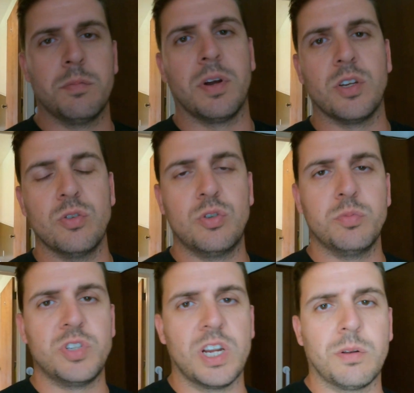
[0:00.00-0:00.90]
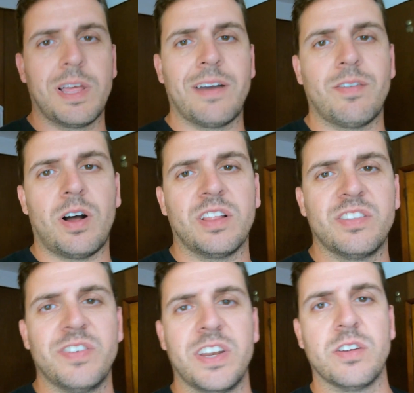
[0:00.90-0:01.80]
My YouTube channel will have
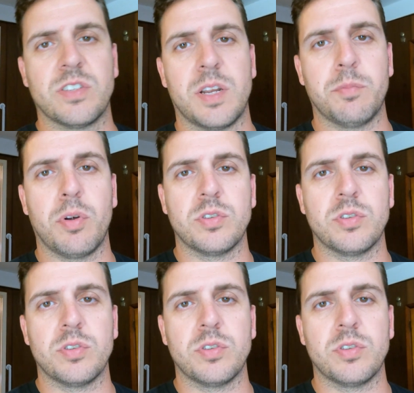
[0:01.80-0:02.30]
all the videos that I'm